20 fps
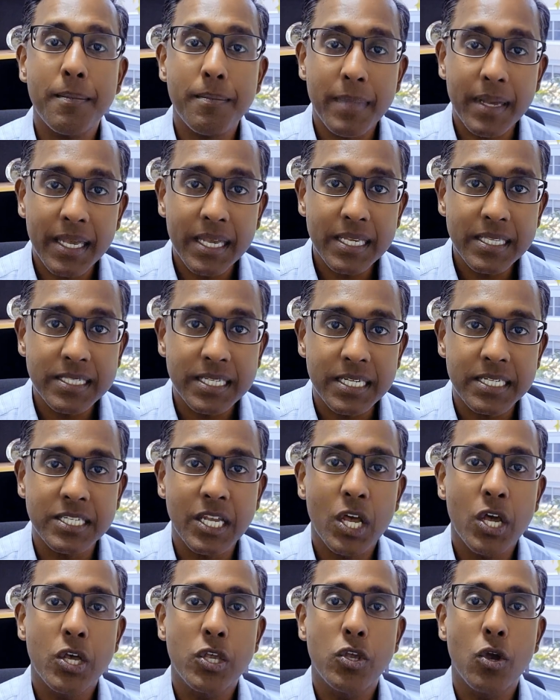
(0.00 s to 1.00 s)
means is
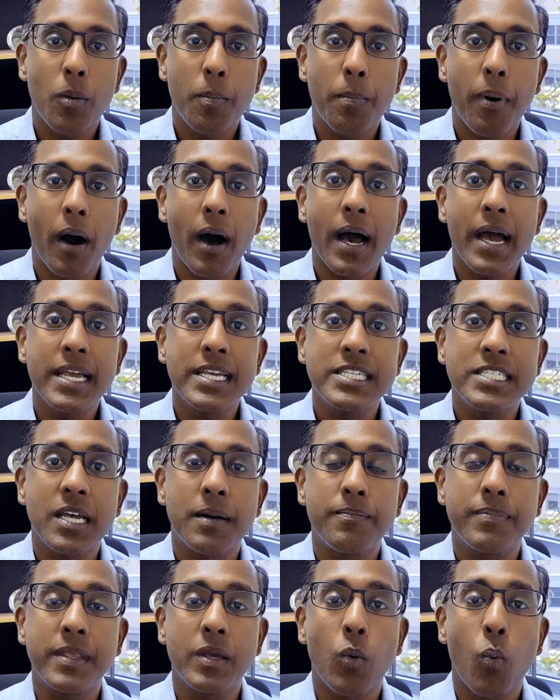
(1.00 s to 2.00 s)
you're buying
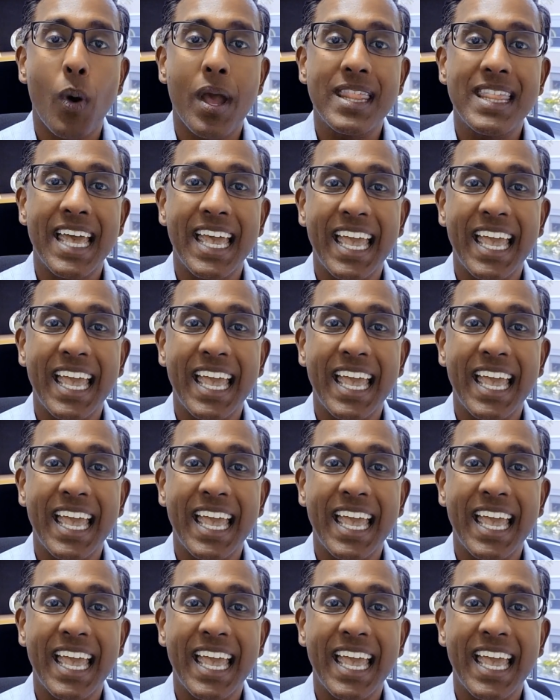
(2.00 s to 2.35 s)
something where they're